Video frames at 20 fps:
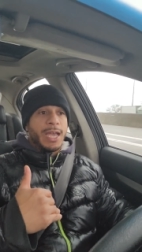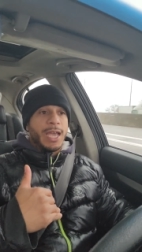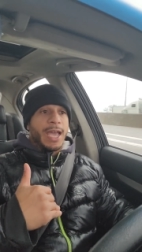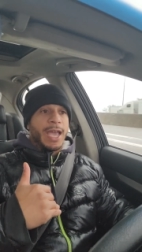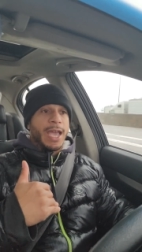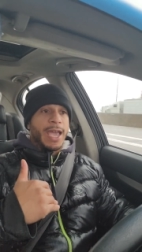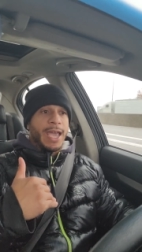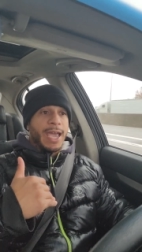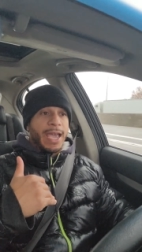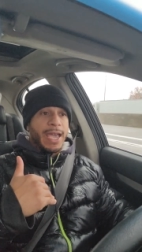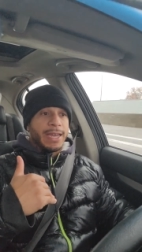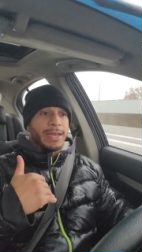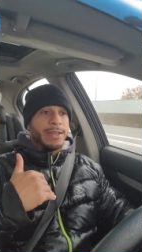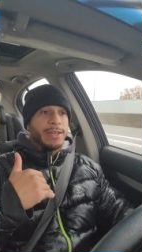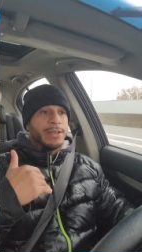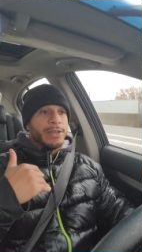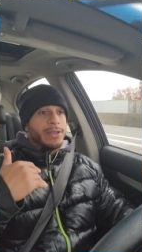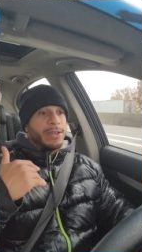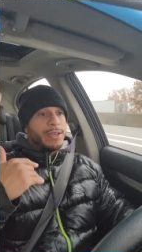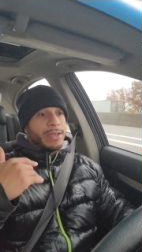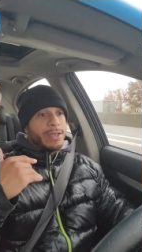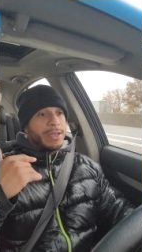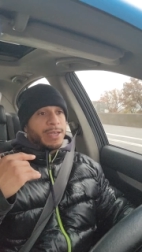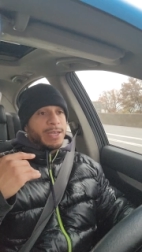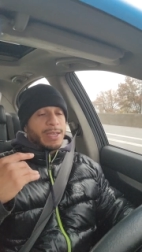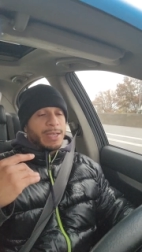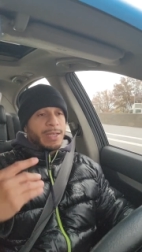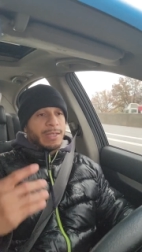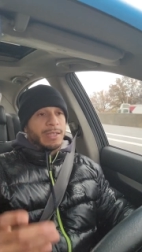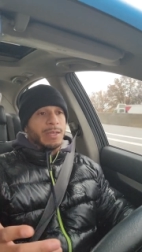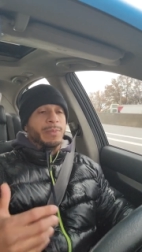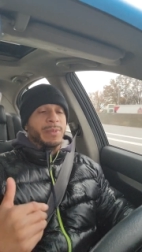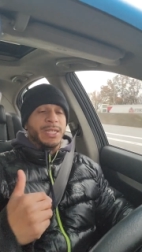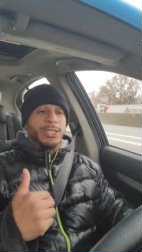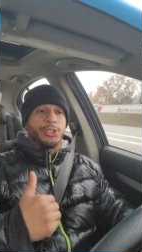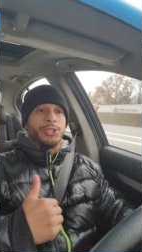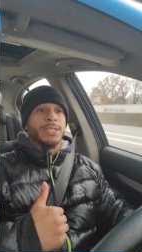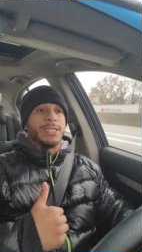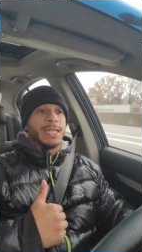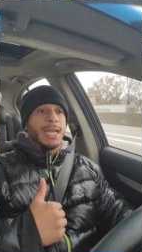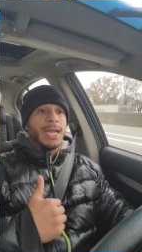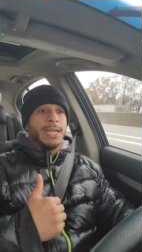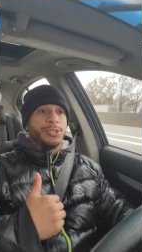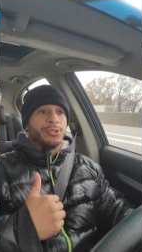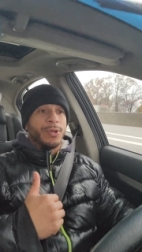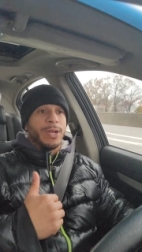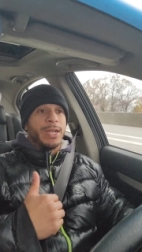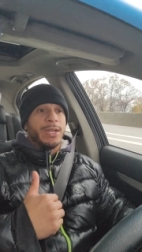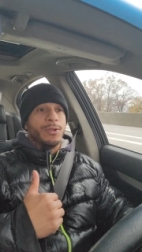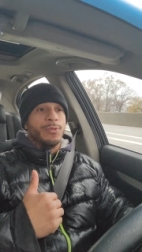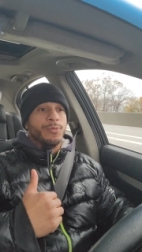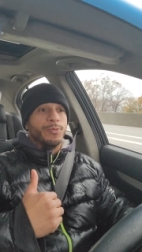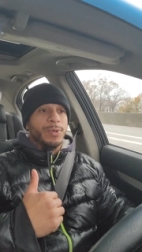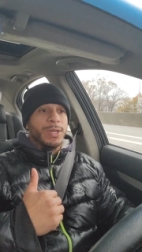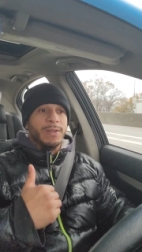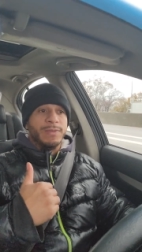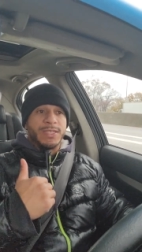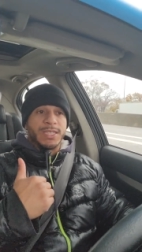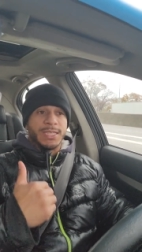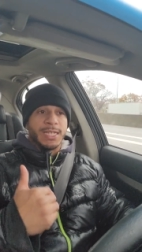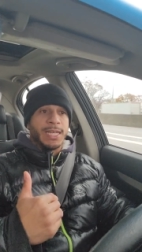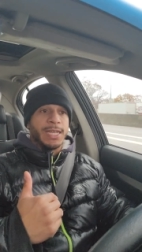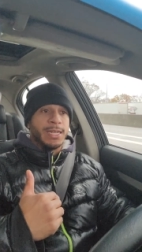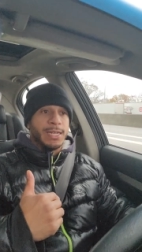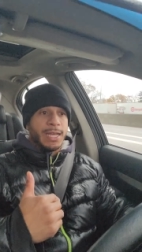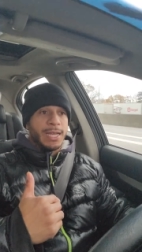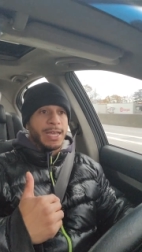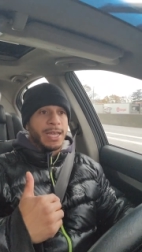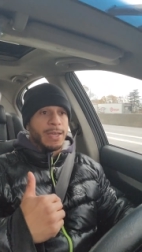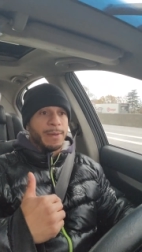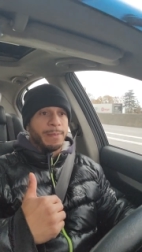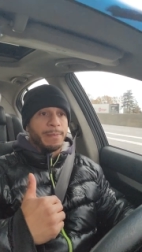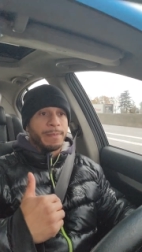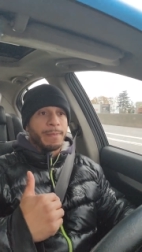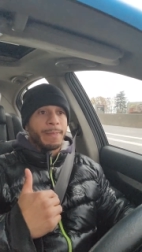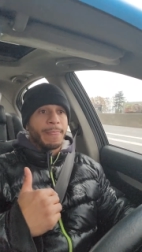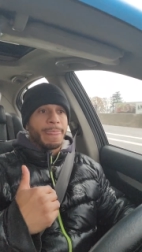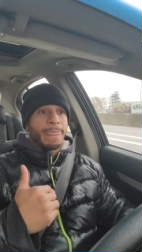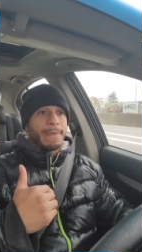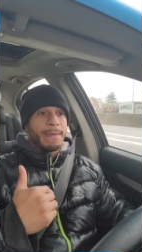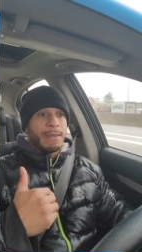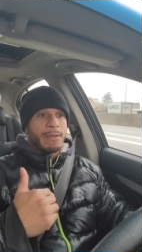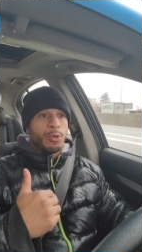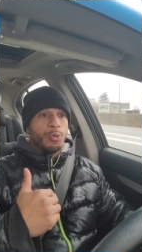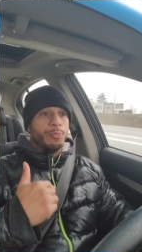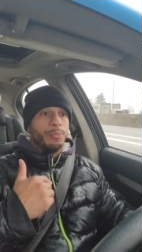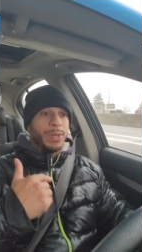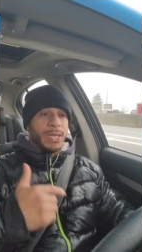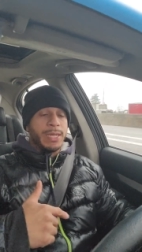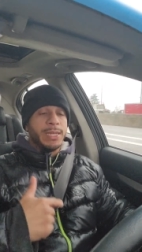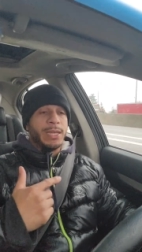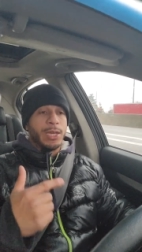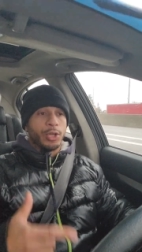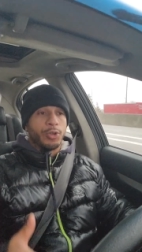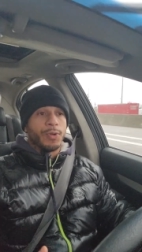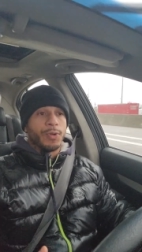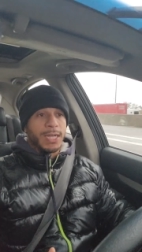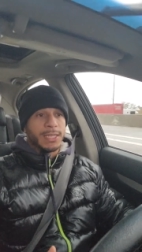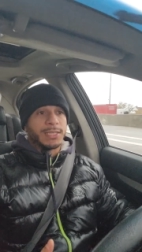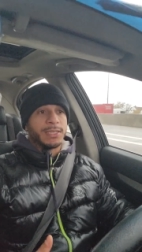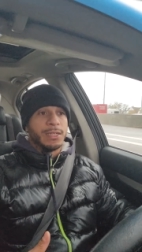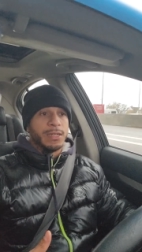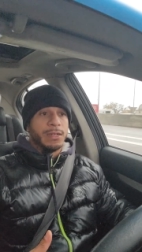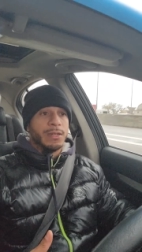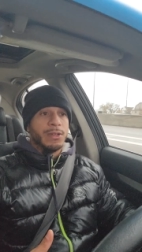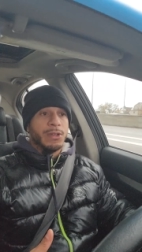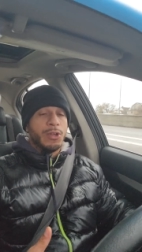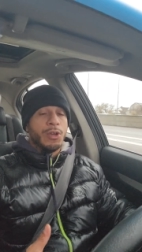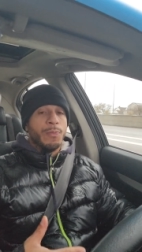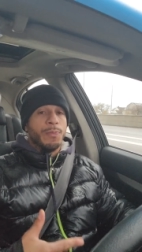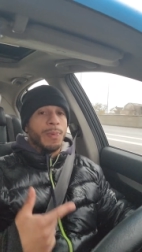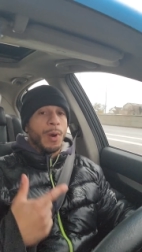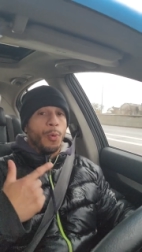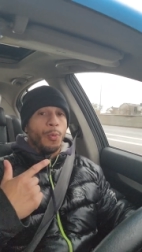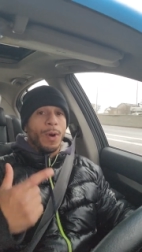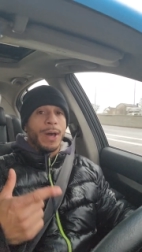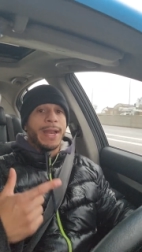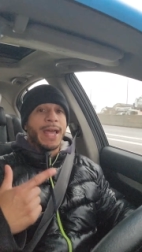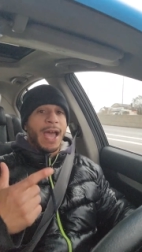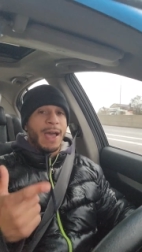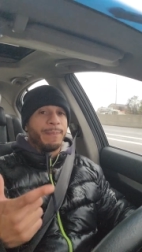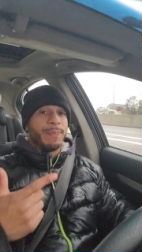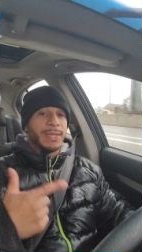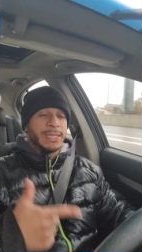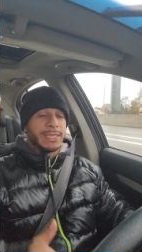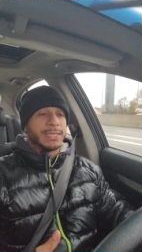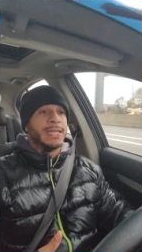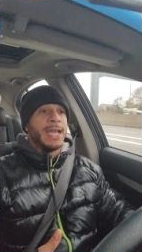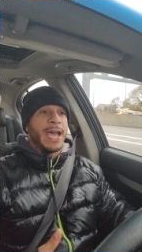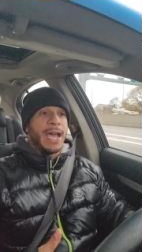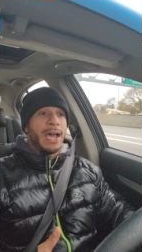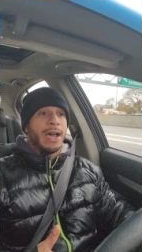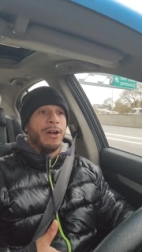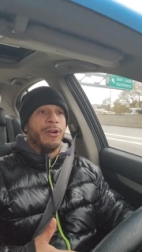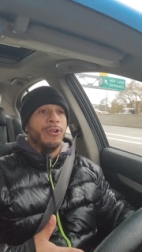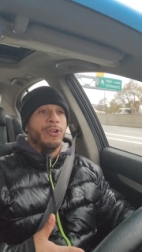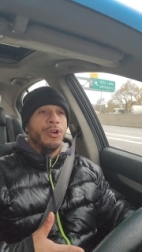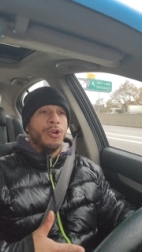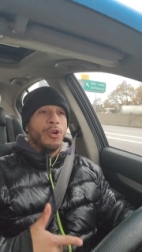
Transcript: And Demetrius Andrade, we've seen him be the aggressor, but what happens now?